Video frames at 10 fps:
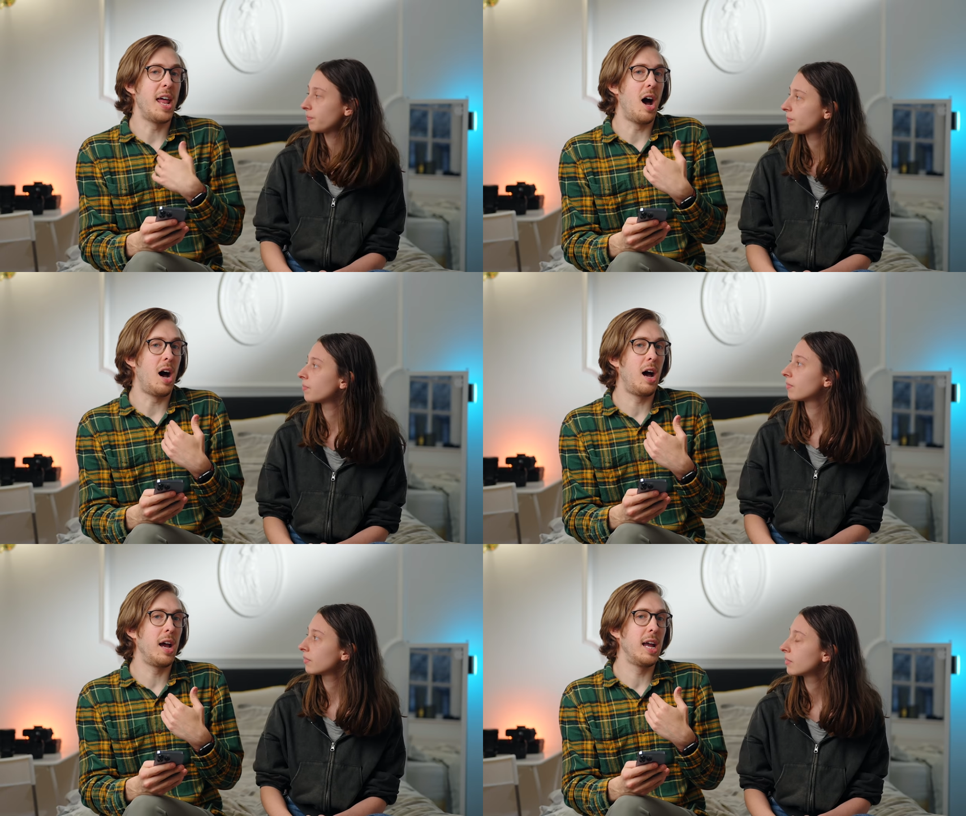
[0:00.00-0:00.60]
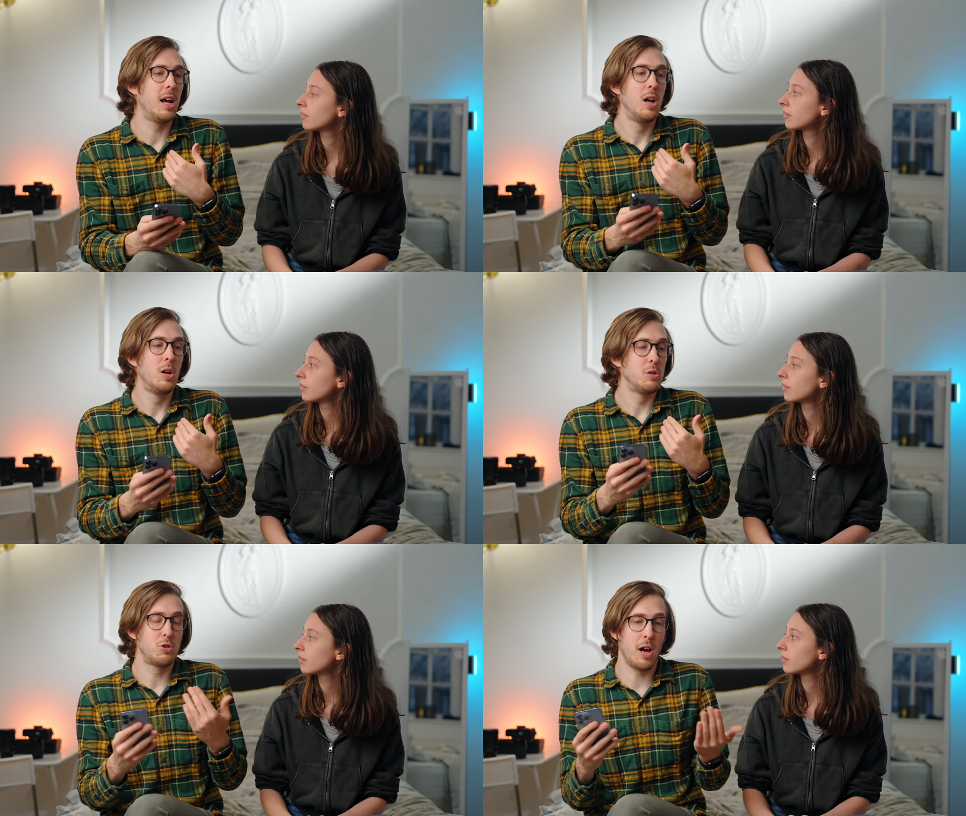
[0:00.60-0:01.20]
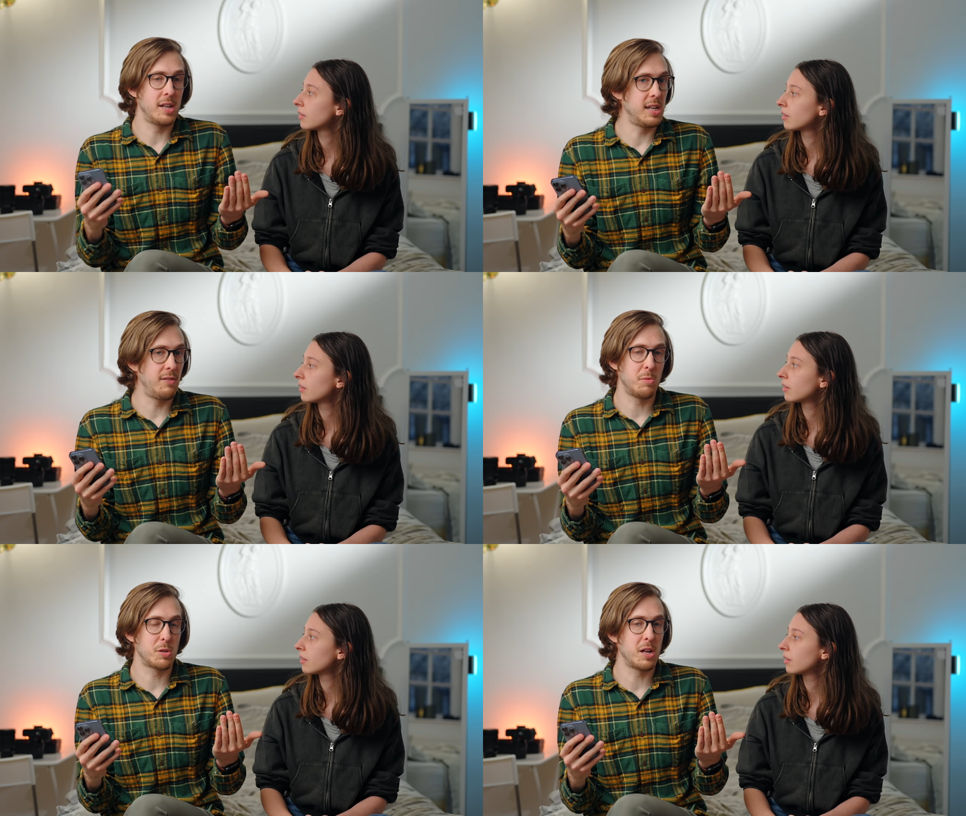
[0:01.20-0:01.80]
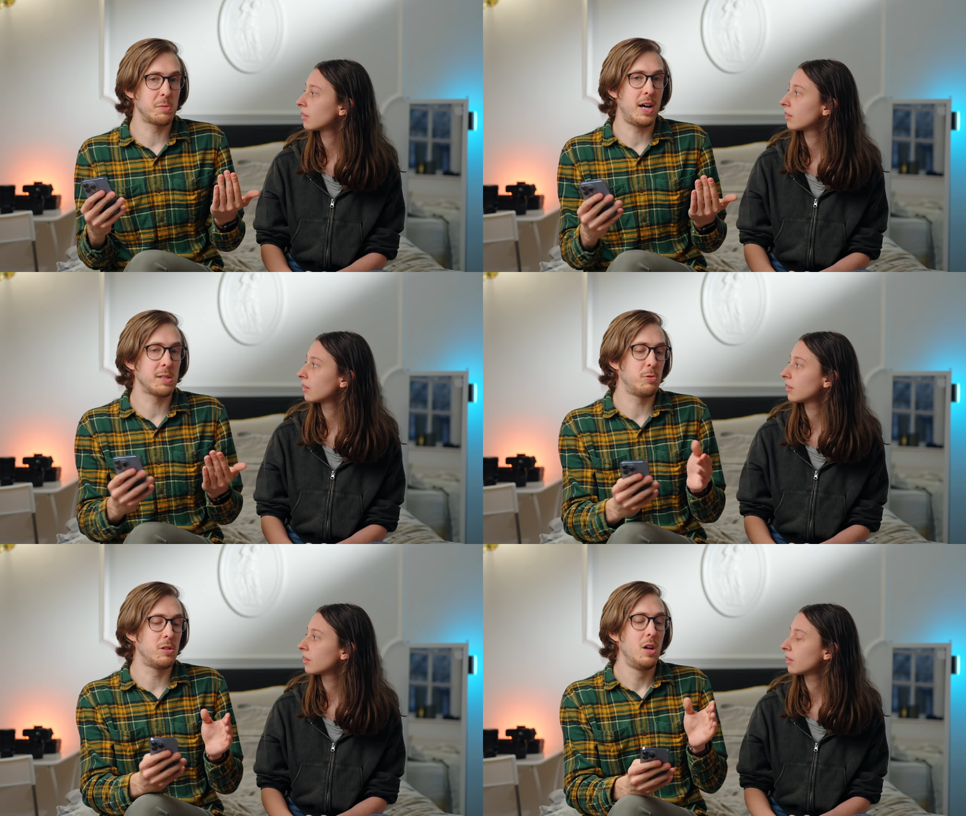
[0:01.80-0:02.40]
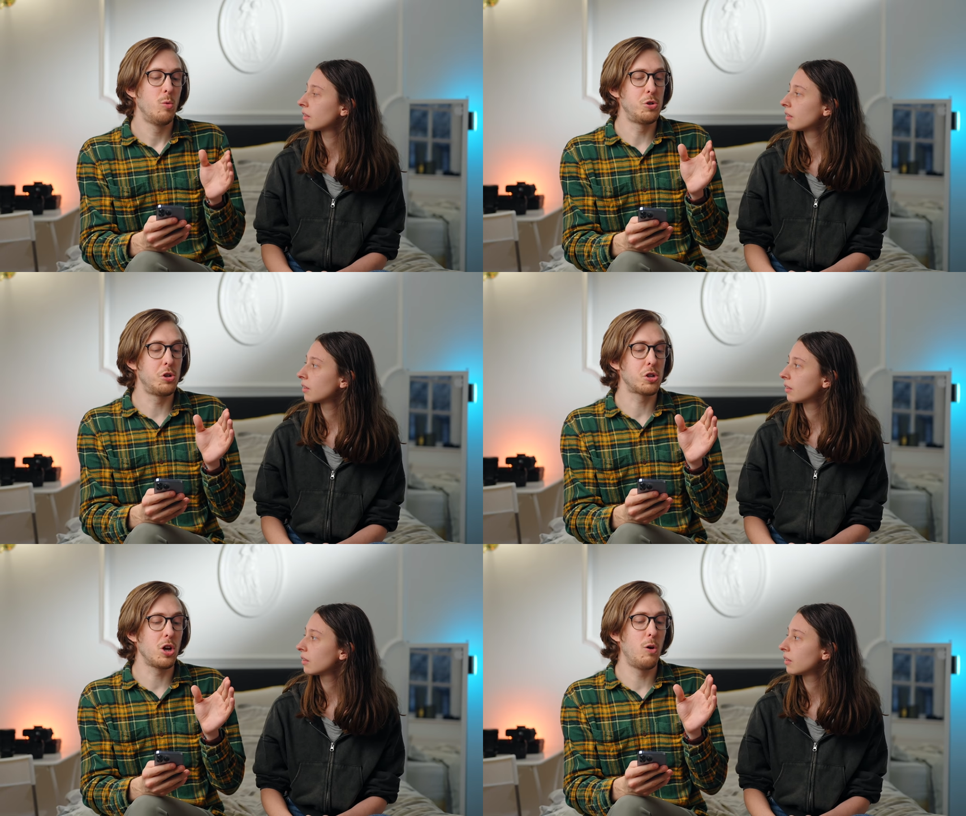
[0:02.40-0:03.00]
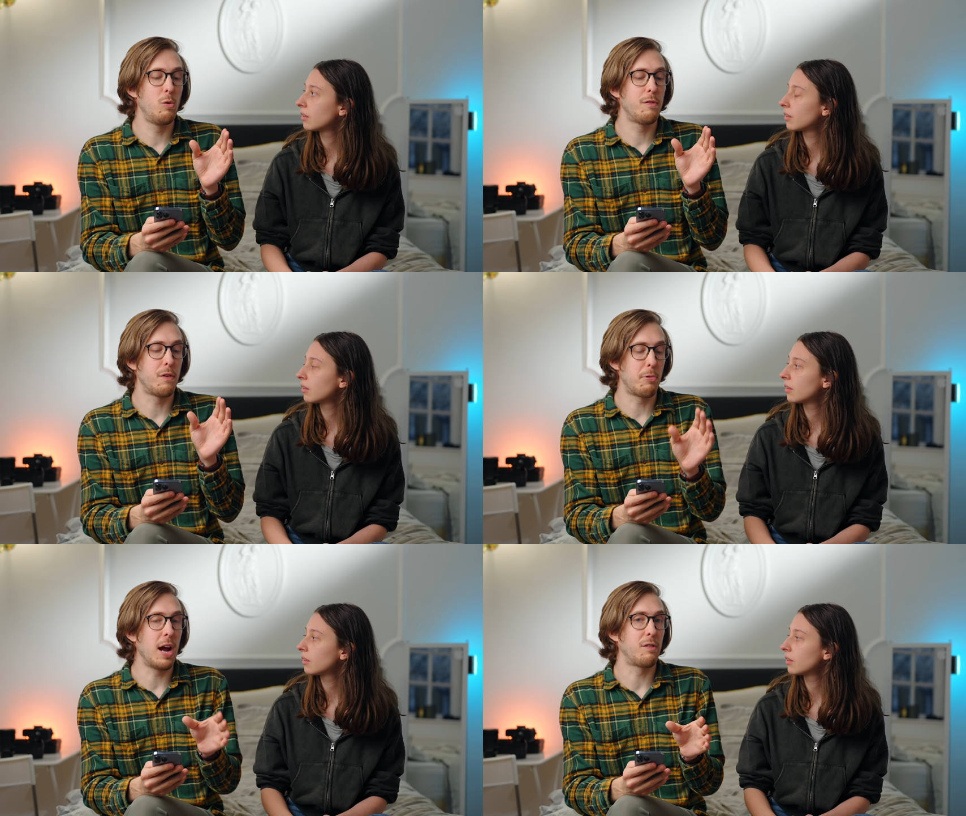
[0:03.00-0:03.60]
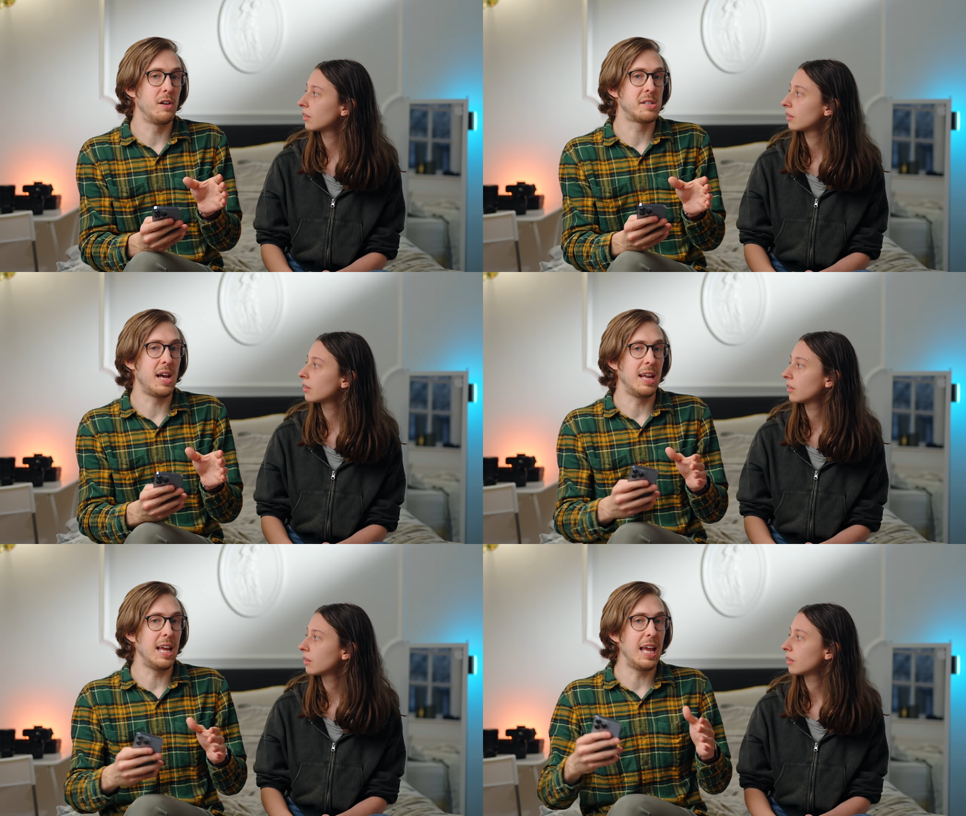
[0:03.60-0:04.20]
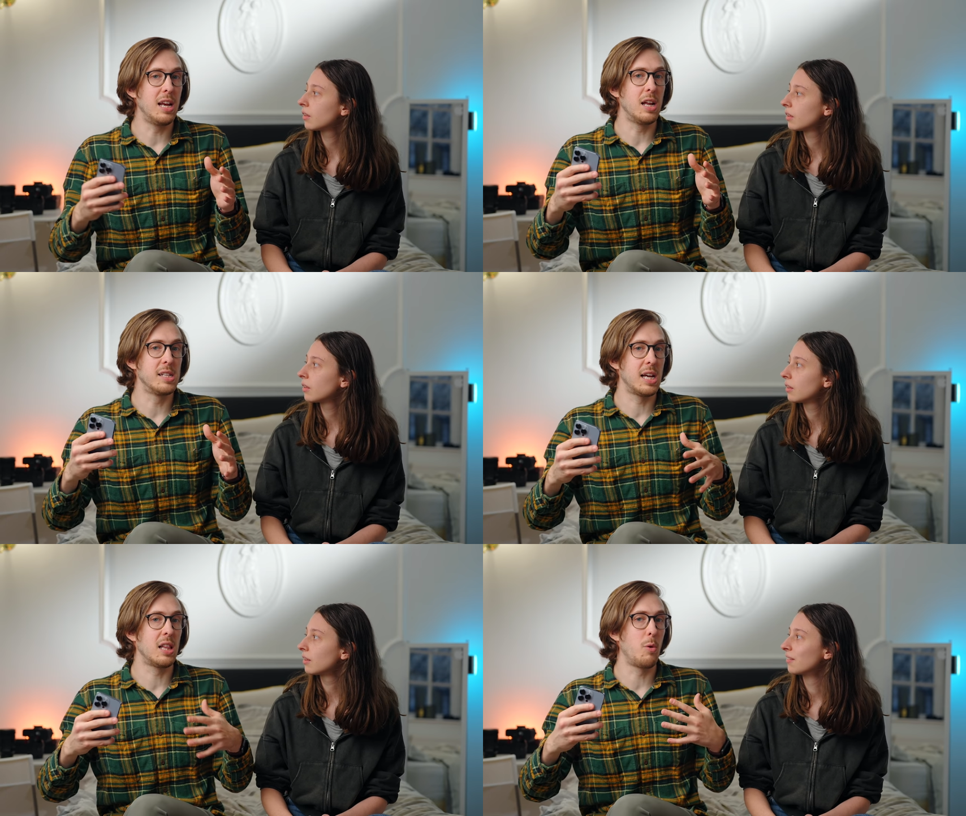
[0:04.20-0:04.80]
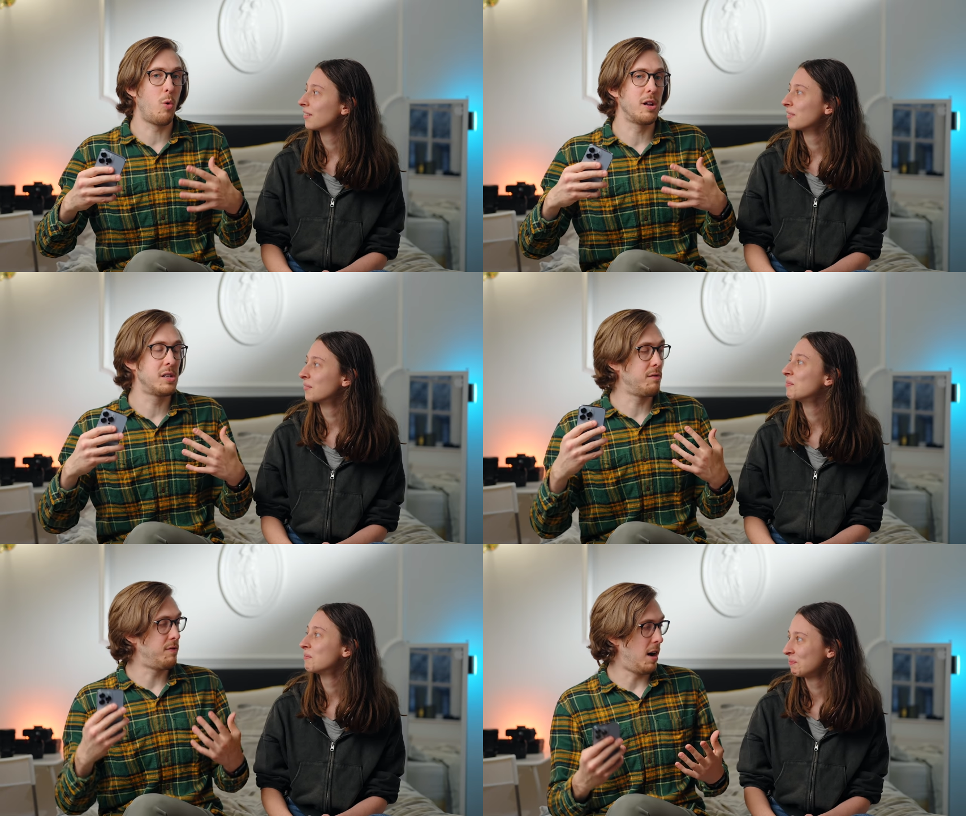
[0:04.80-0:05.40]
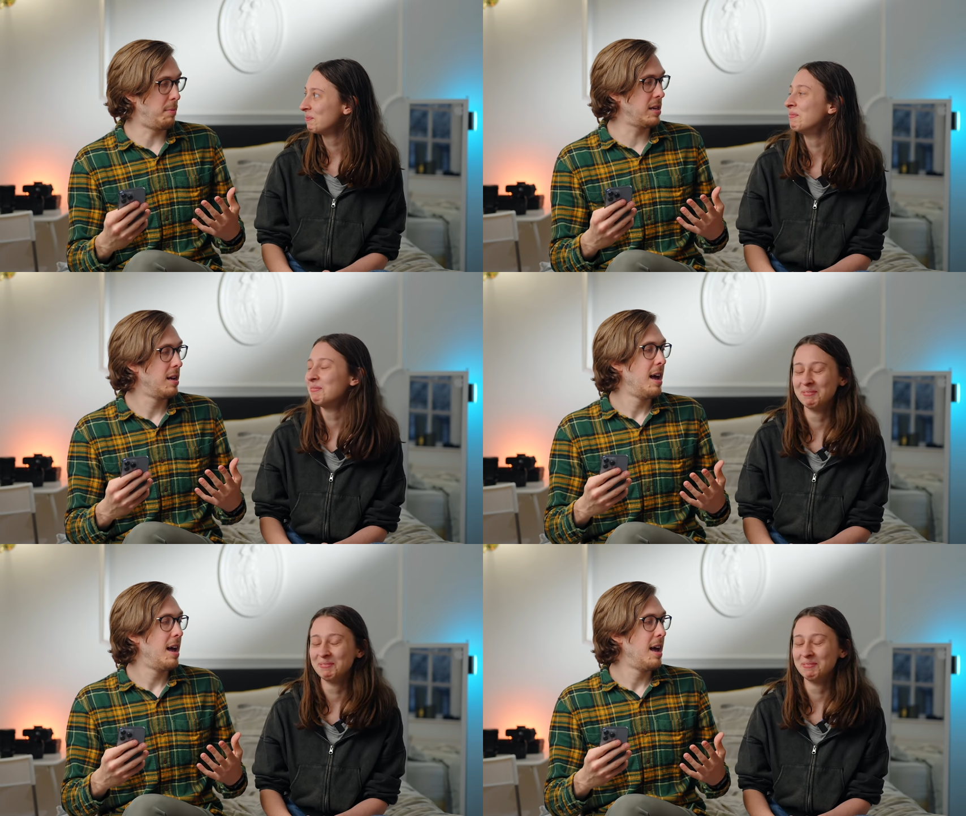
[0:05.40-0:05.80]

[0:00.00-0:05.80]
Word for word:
Speaker 1: And I, trying to save as much money as possible, would just go for breakfast and eat until I wanted to vomit.